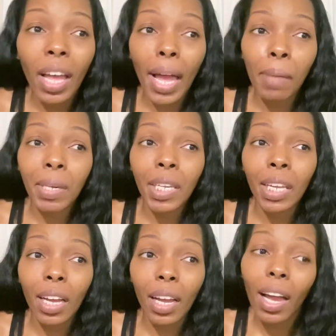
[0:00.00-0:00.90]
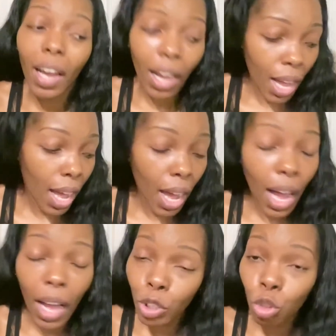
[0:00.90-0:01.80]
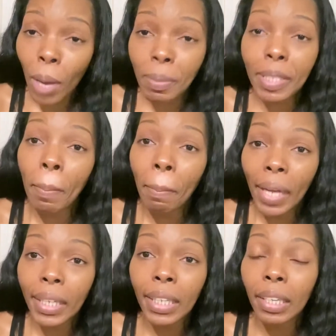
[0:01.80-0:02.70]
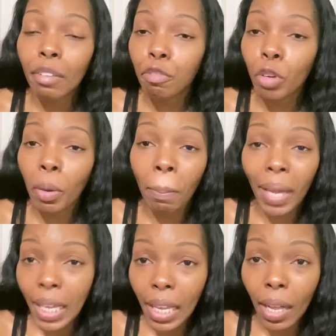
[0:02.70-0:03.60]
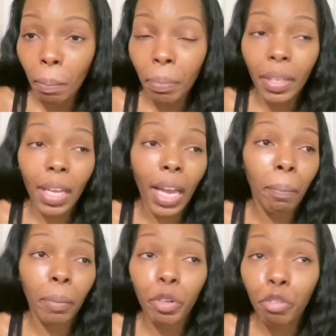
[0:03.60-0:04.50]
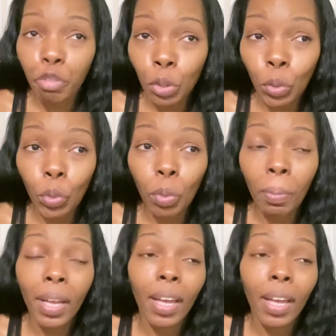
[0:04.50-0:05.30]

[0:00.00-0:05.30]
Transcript: I mean, I'll drop some money for makeup and perfume